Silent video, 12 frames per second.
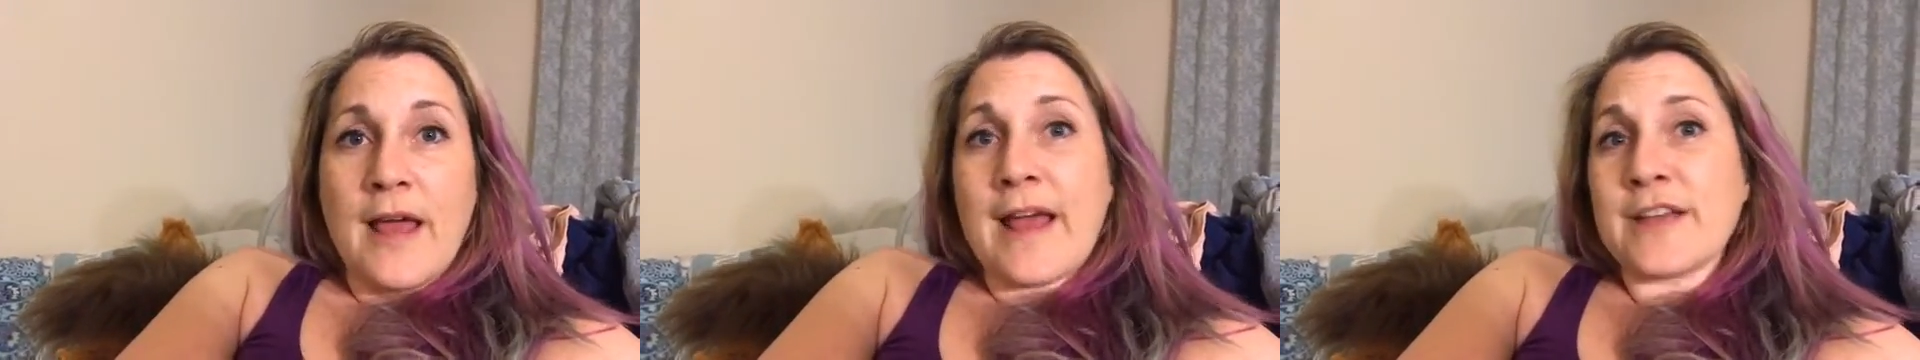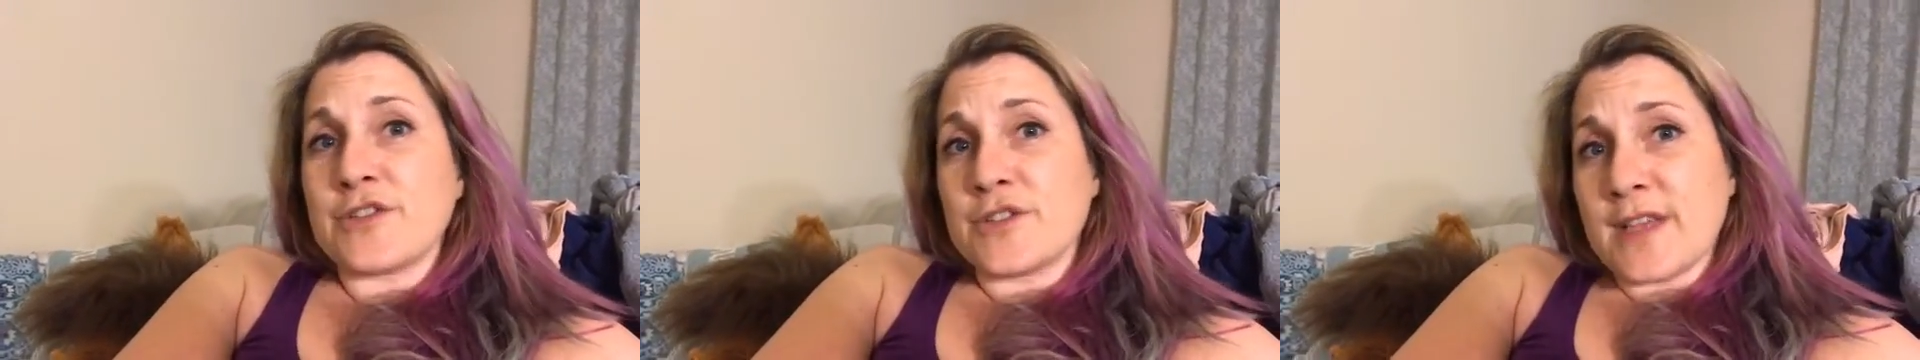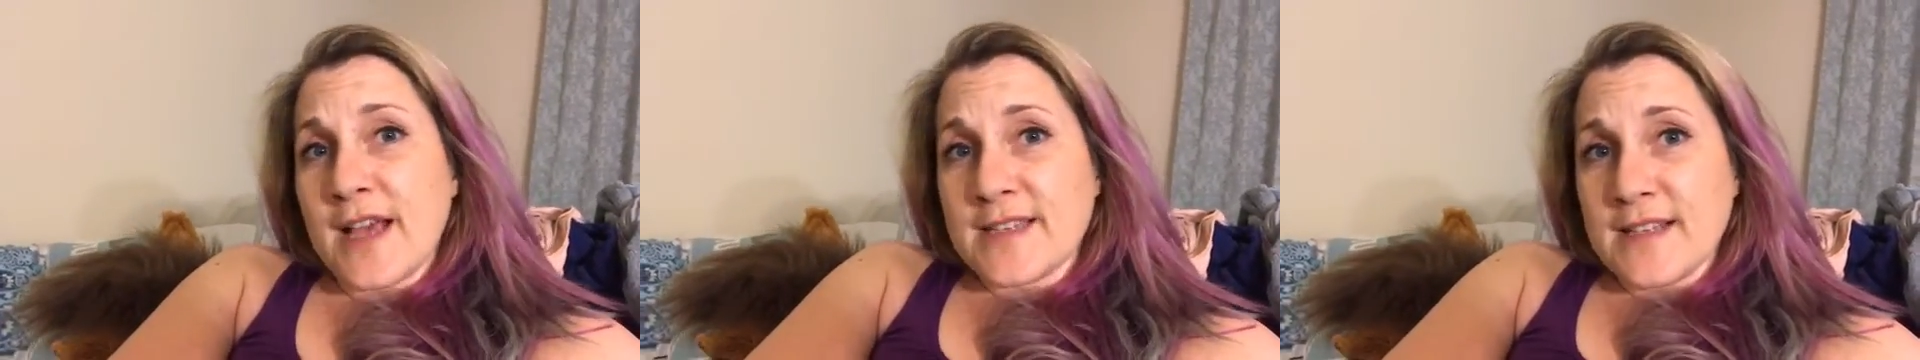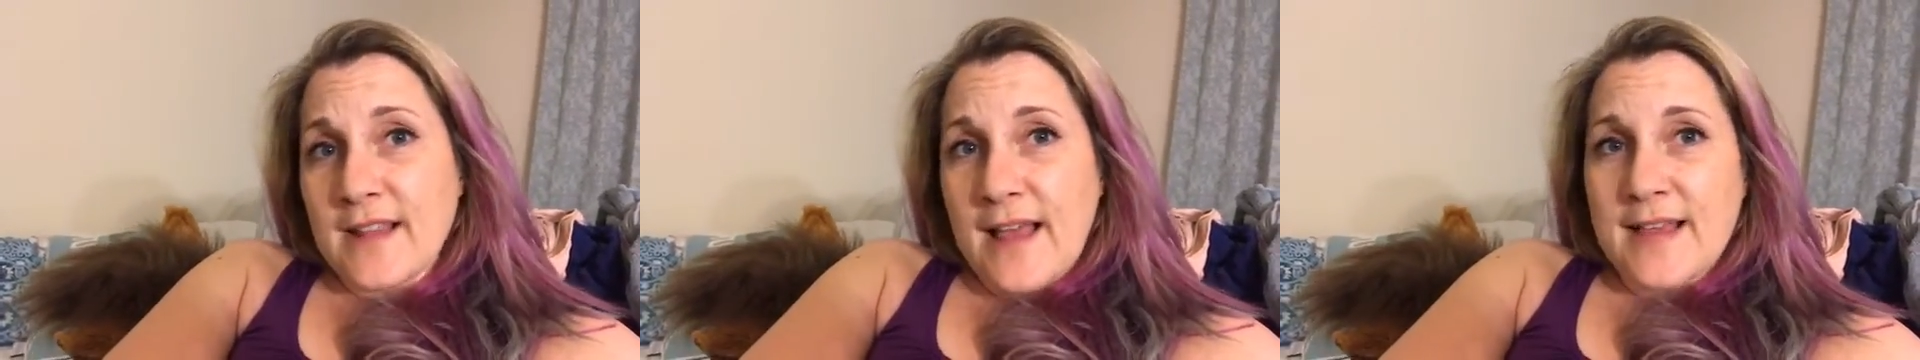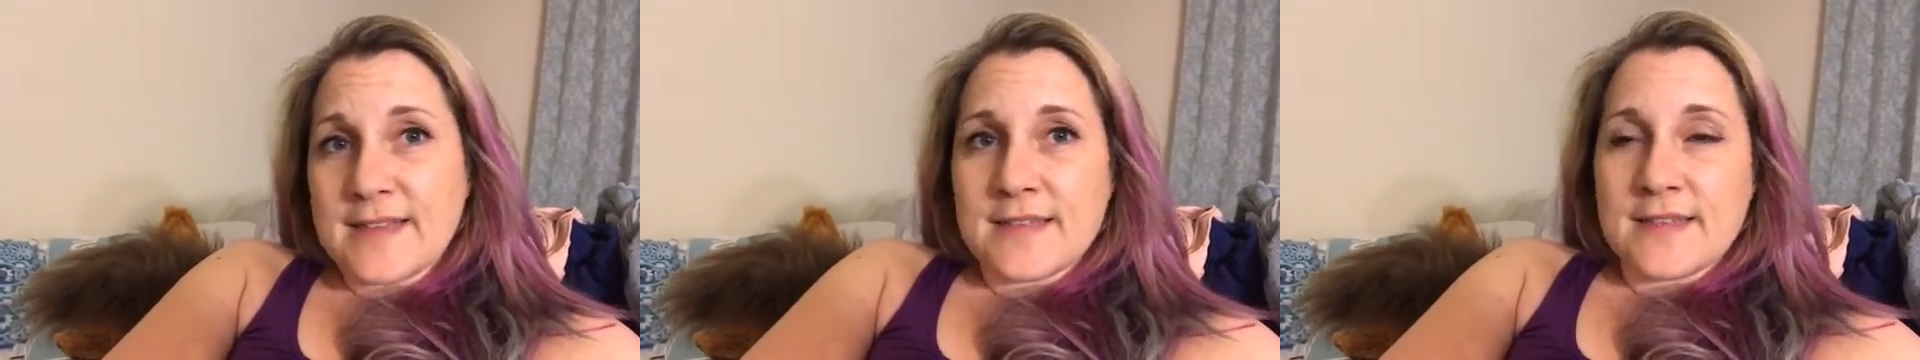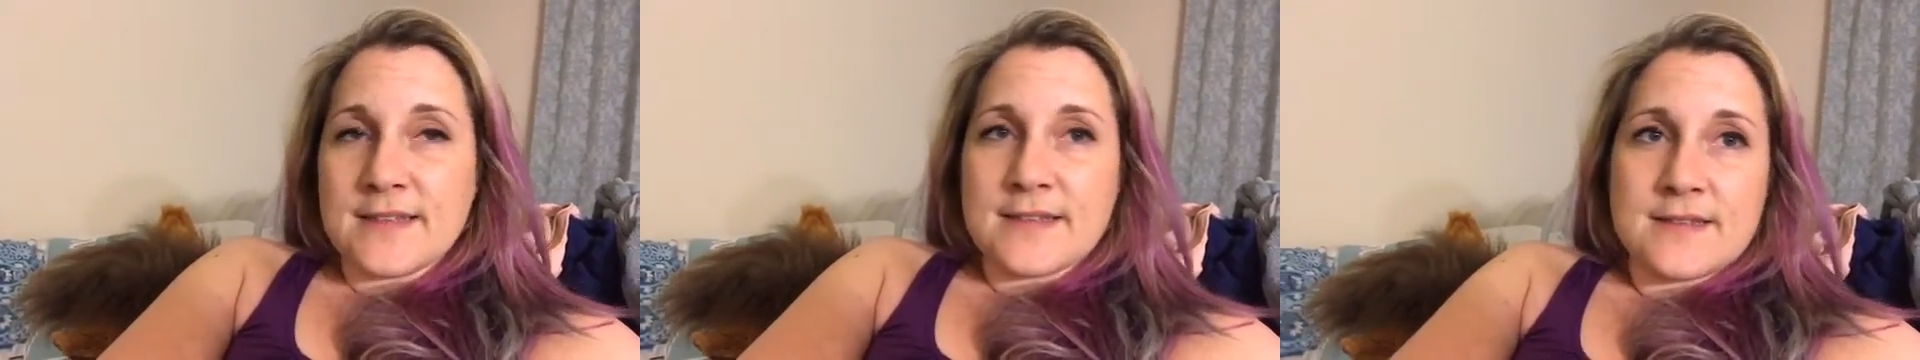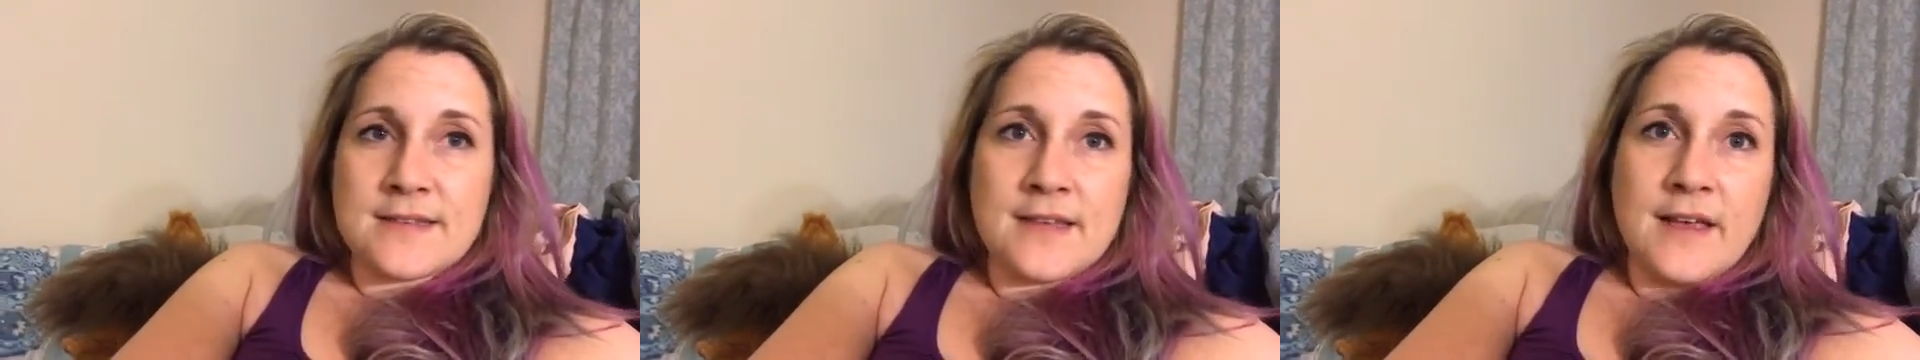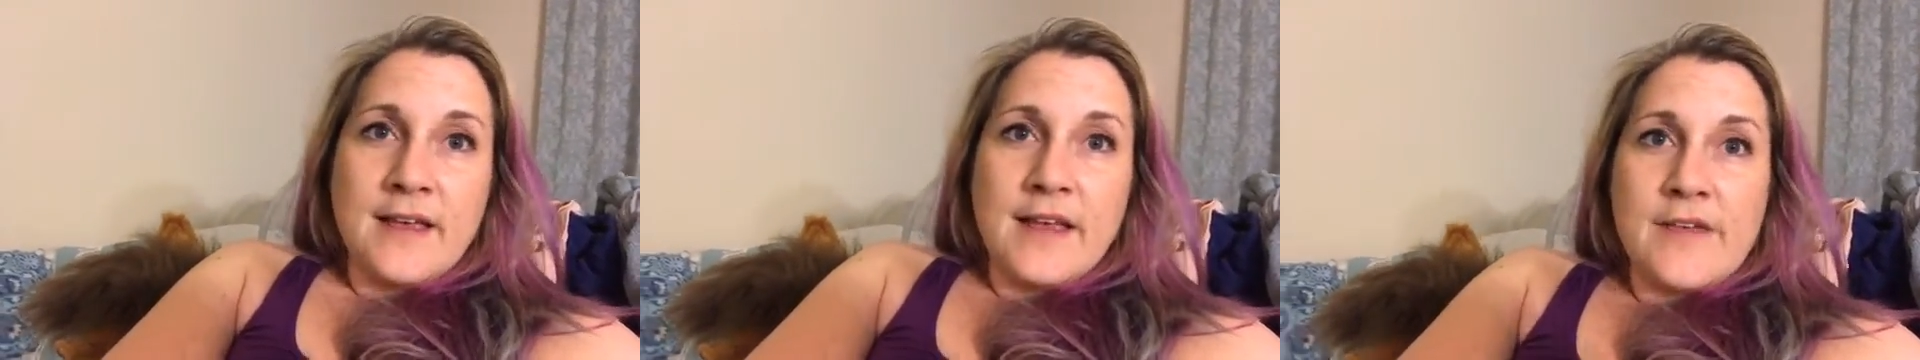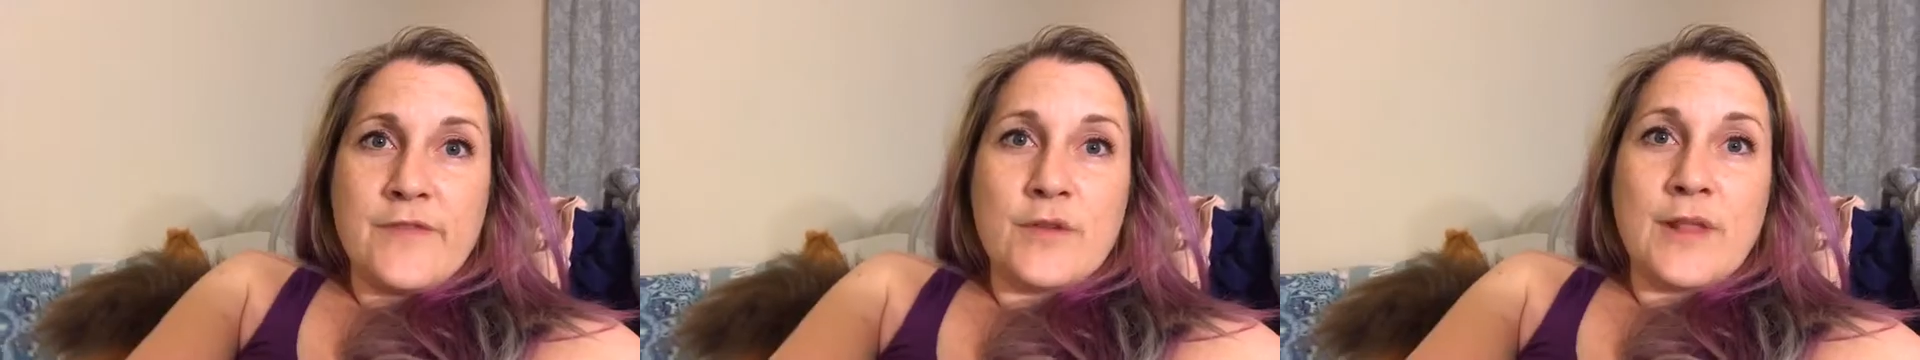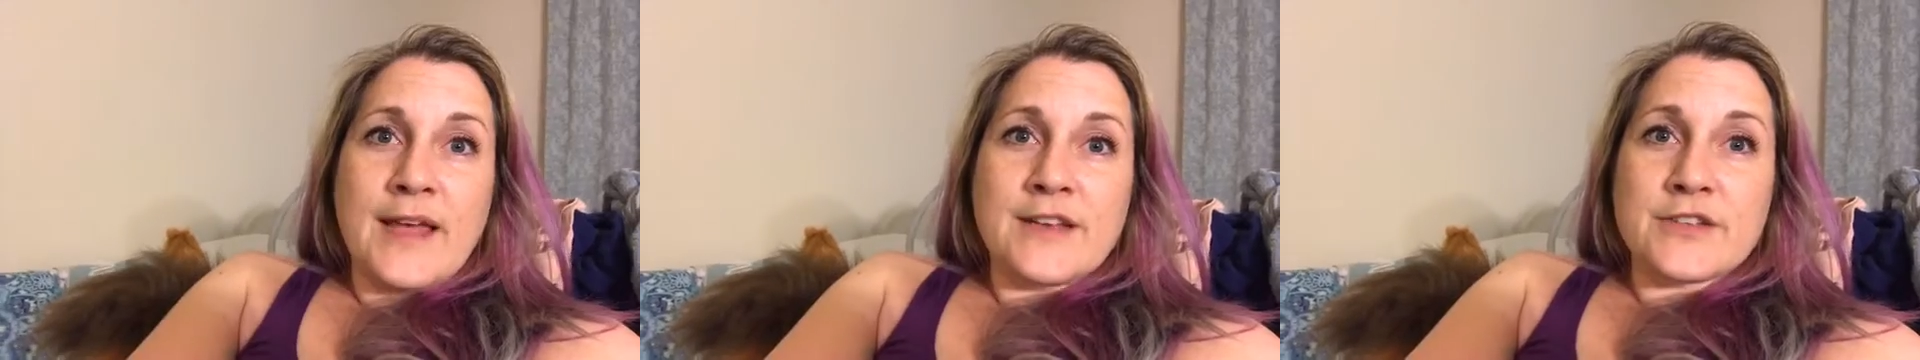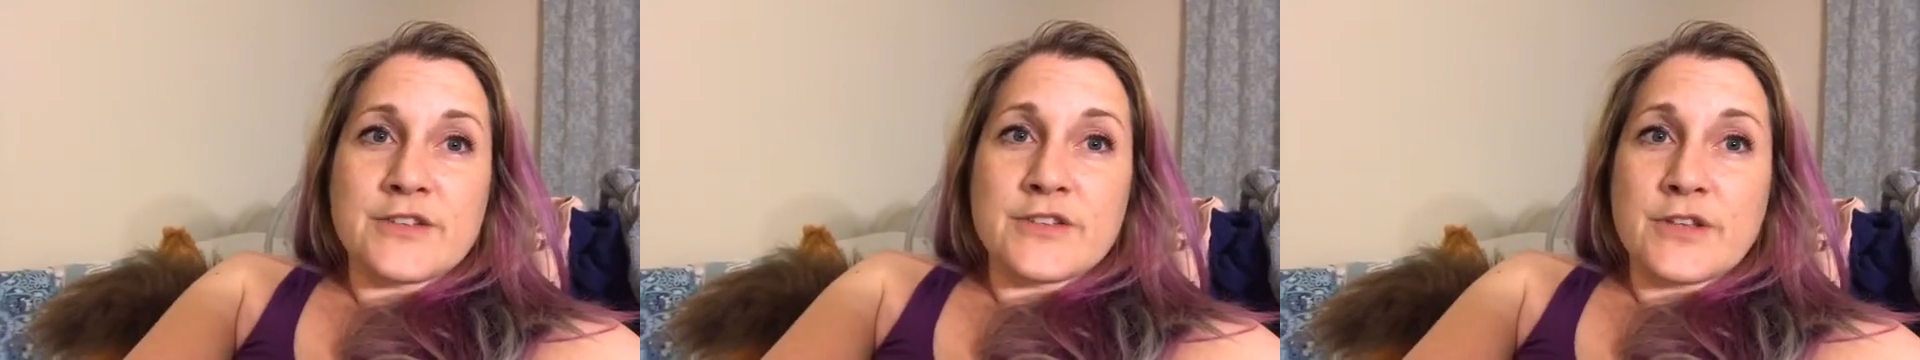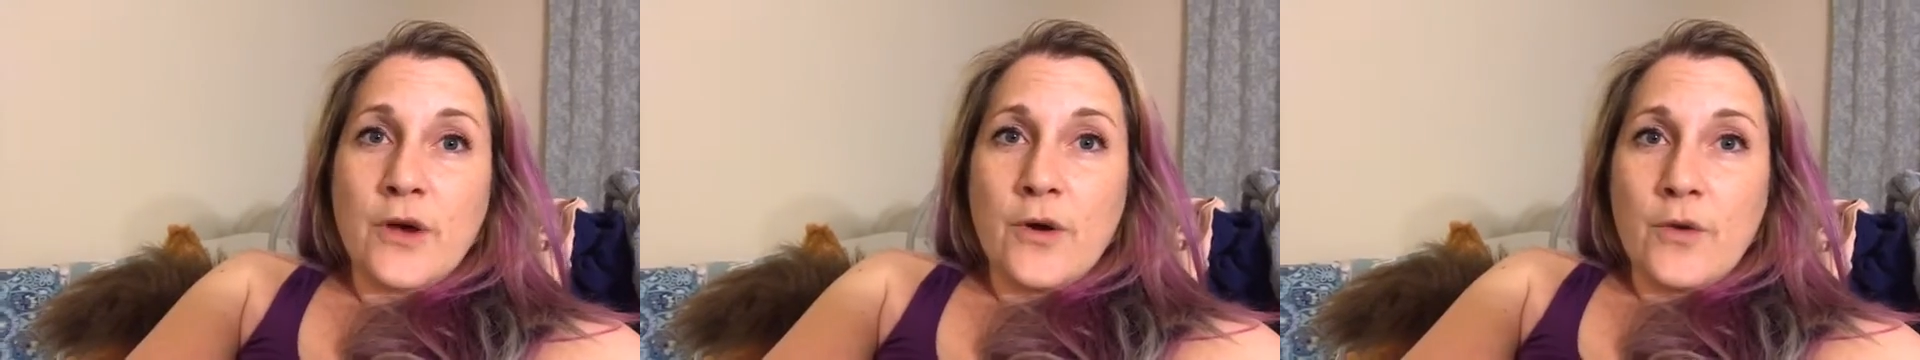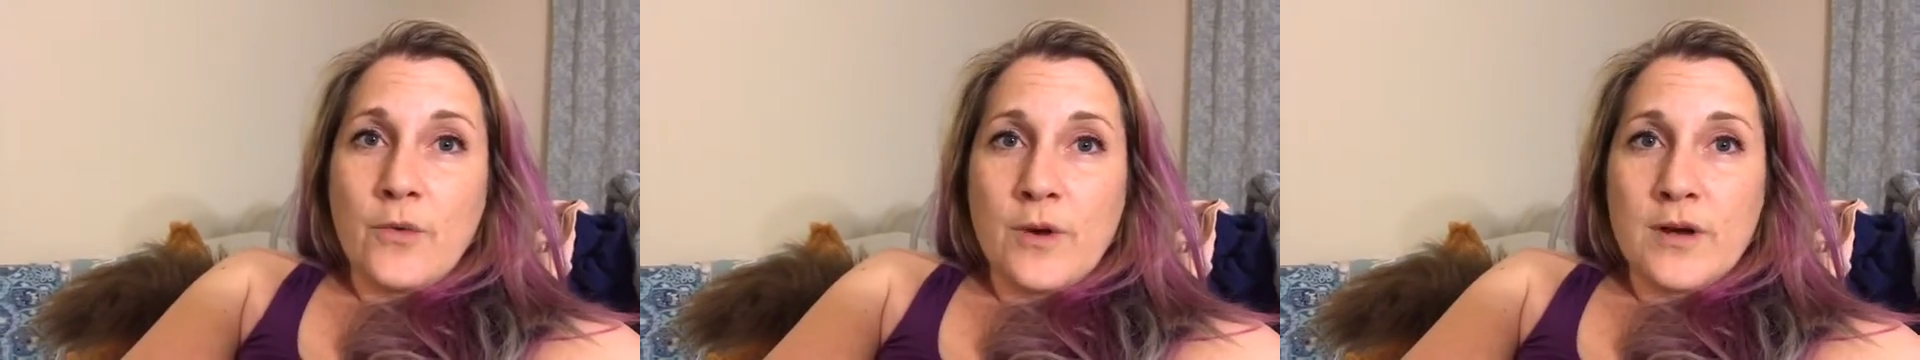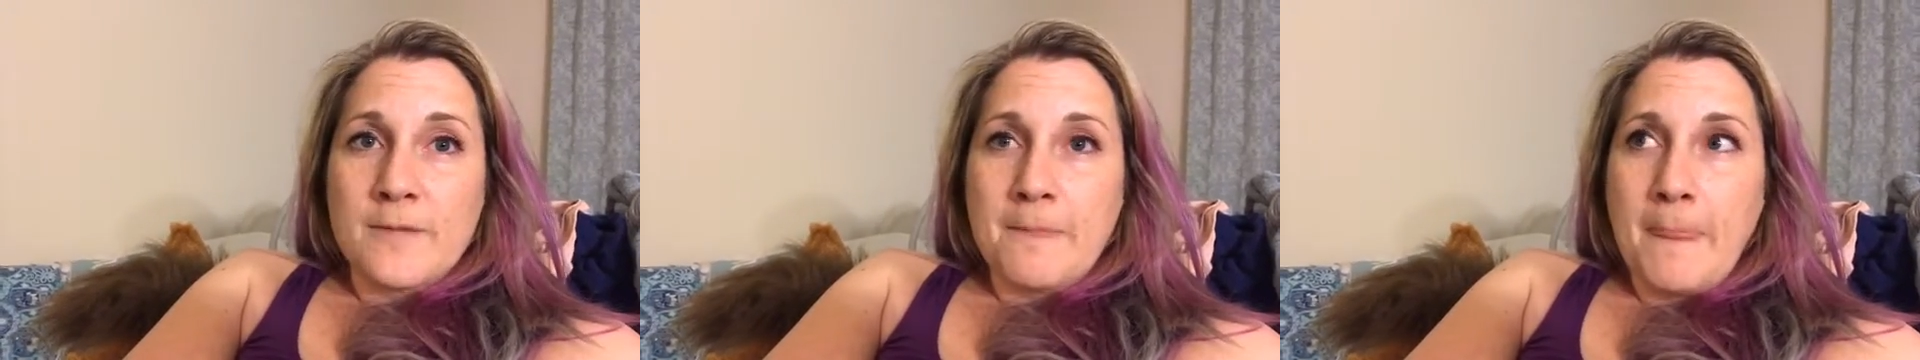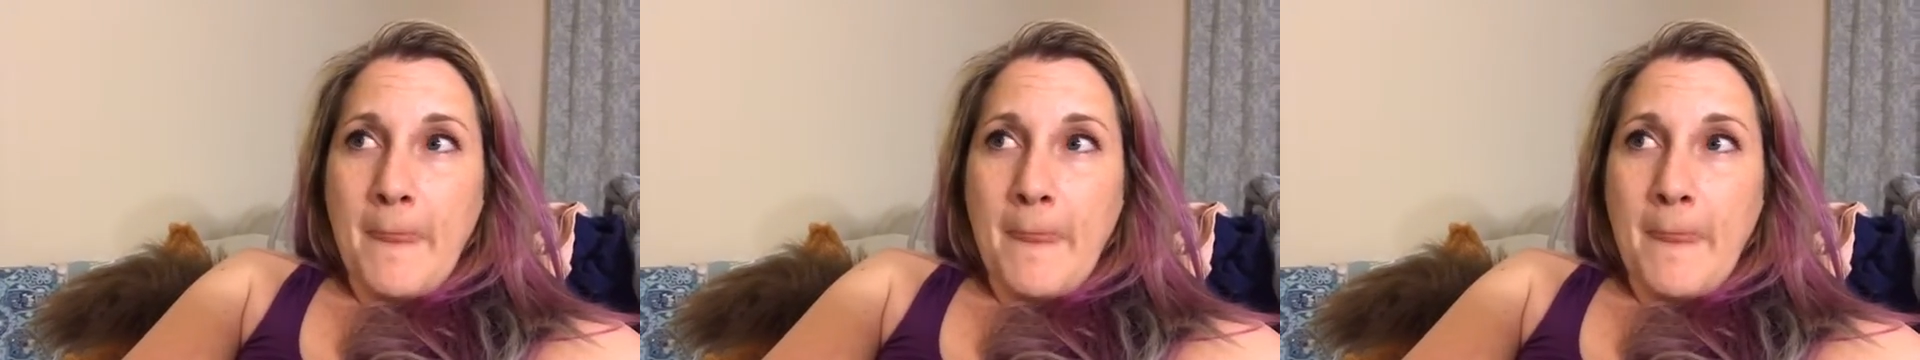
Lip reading: Exercise classes. If you like to sew,